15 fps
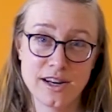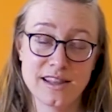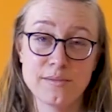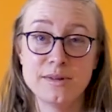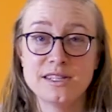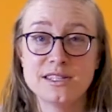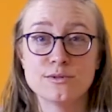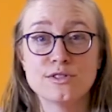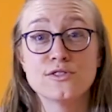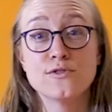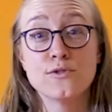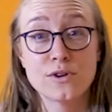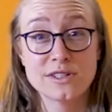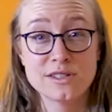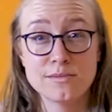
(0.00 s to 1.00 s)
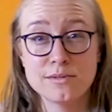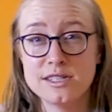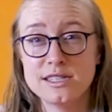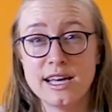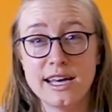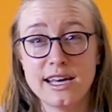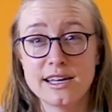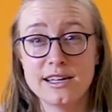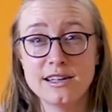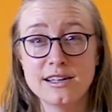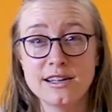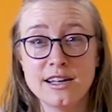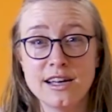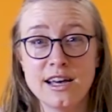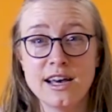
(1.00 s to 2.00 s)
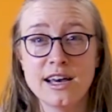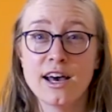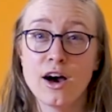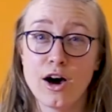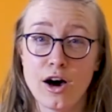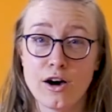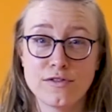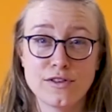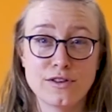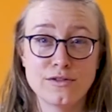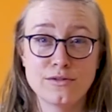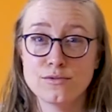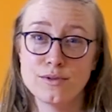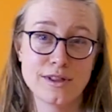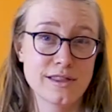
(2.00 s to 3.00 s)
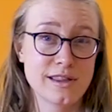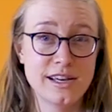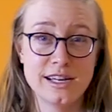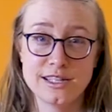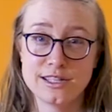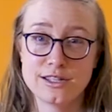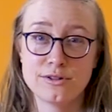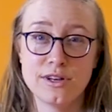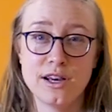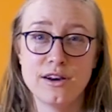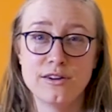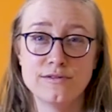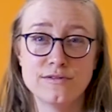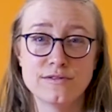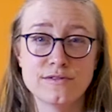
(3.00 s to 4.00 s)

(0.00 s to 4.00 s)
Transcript: That means it was forcibly taken, often with a history of